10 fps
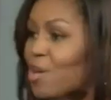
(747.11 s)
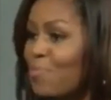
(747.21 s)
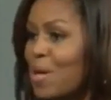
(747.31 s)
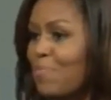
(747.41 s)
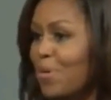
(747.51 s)

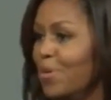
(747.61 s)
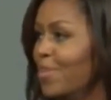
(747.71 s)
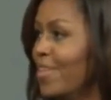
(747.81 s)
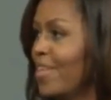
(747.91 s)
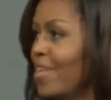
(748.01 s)
people.
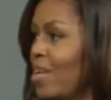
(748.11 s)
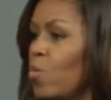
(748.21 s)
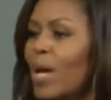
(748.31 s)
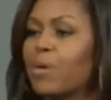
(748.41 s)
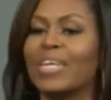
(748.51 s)

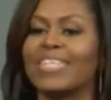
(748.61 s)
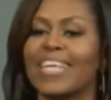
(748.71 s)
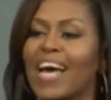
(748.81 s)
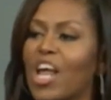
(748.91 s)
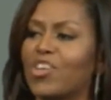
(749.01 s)
We
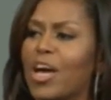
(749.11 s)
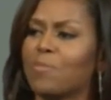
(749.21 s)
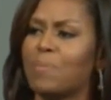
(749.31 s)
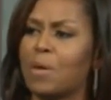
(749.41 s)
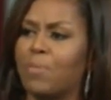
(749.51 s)
tell our
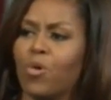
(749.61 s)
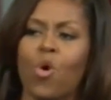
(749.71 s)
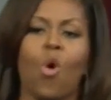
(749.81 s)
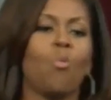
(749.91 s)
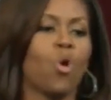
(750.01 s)
young people,
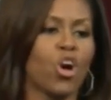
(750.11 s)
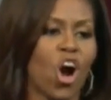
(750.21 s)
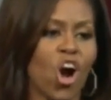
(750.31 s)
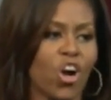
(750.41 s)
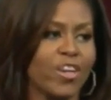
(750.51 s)
work
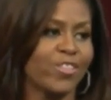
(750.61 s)
hard in